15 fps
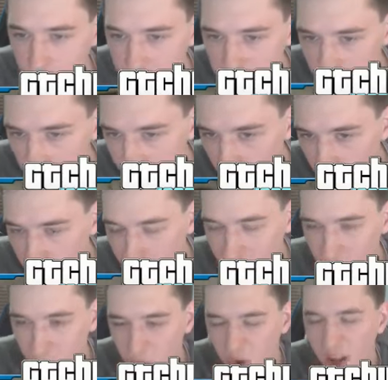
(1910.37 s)
two more
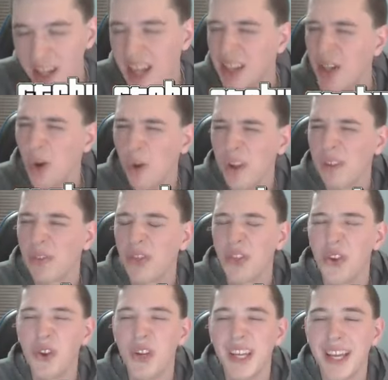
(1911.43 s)
in front, a total of
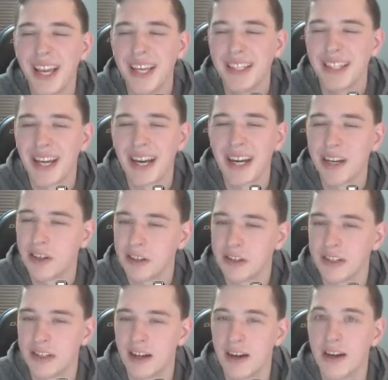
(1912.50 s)
thirty-eight
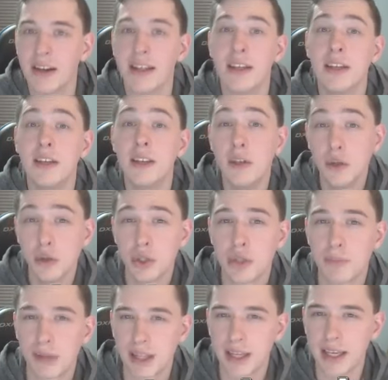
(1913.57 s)
tires on a
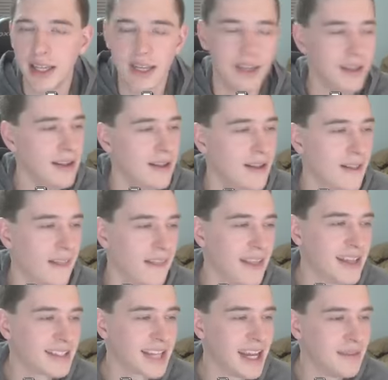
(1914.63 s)
huge plane.
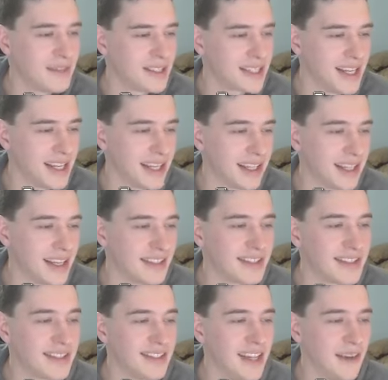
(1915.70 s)
That's kind of insane. That's
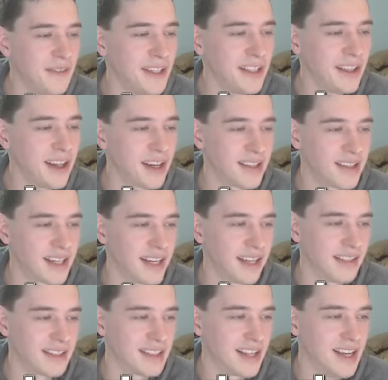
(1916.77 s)
definitely a lot of
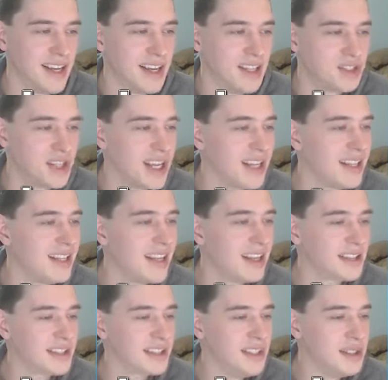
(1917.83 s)
tires. Shannon
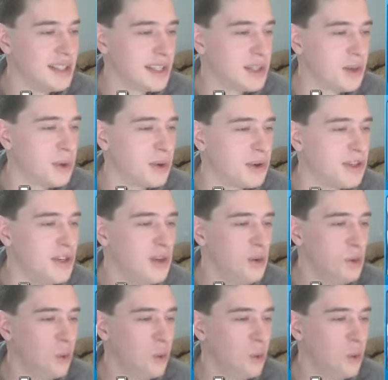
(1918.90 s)
Nelson, you said you are new.